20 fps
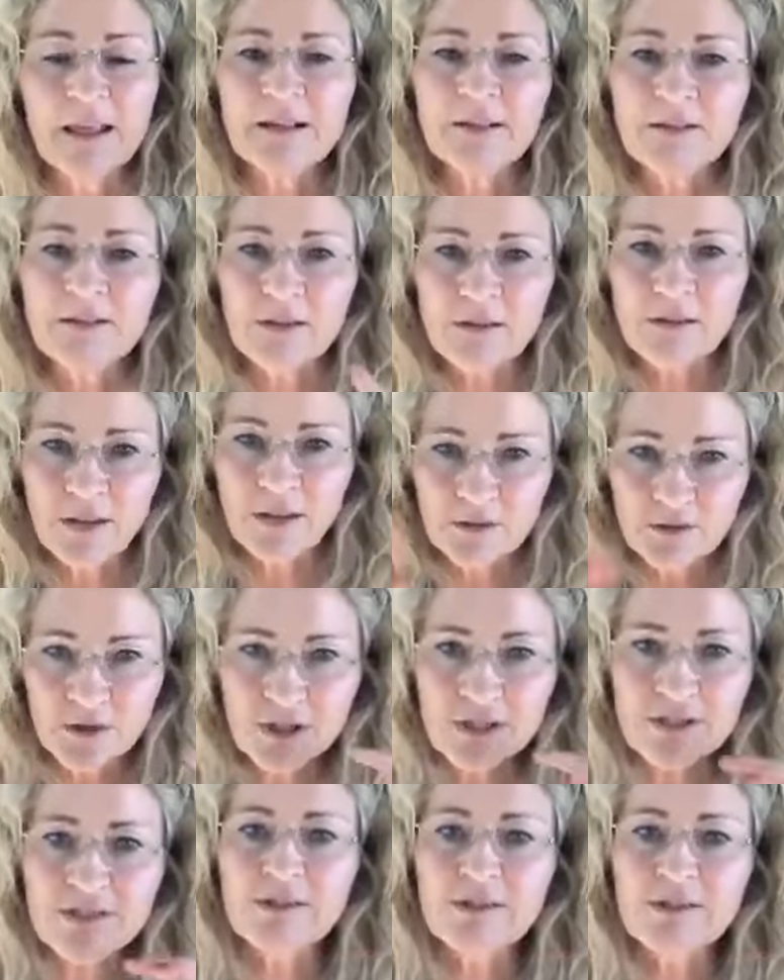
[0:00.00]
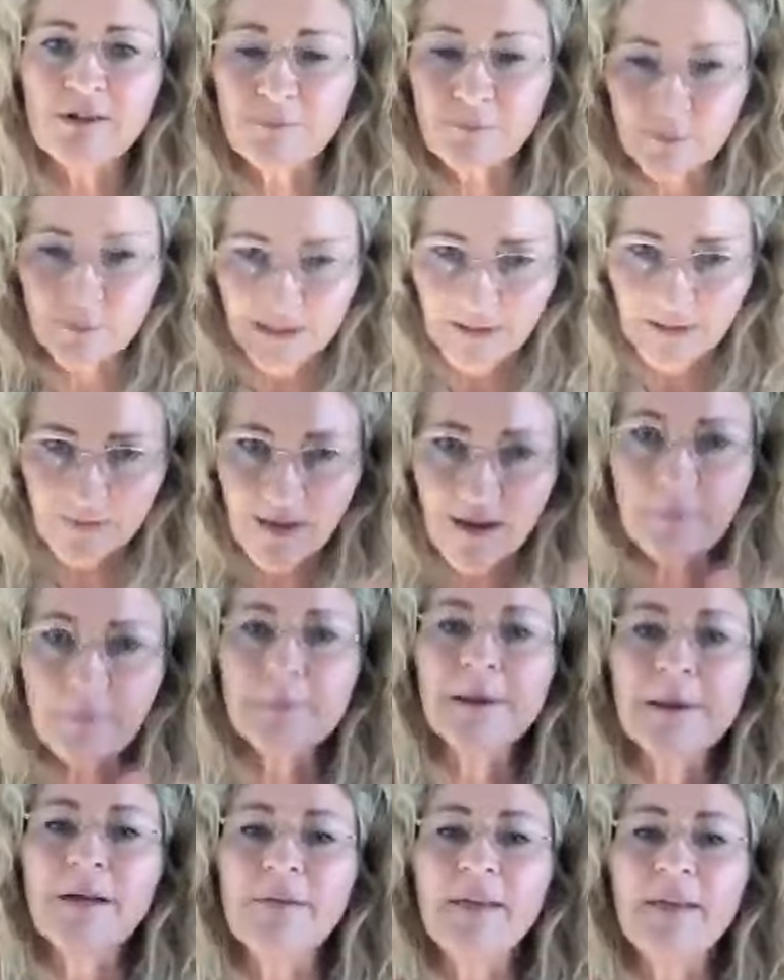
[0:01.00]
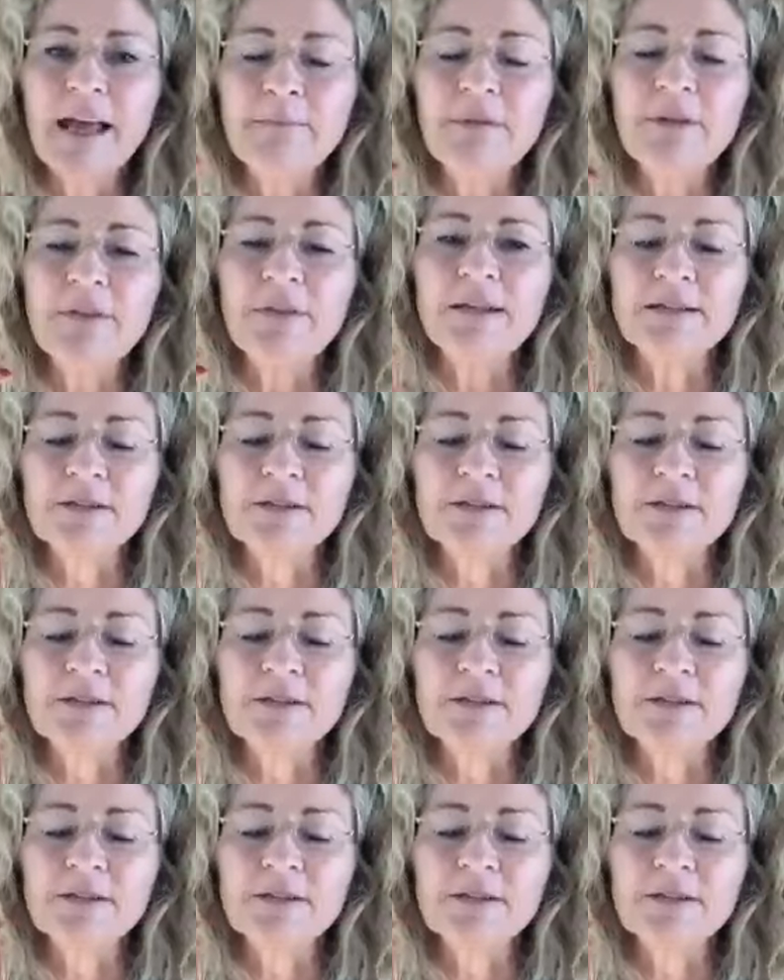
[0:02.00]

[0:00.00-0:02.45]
So they just are bringing that up about the empathy.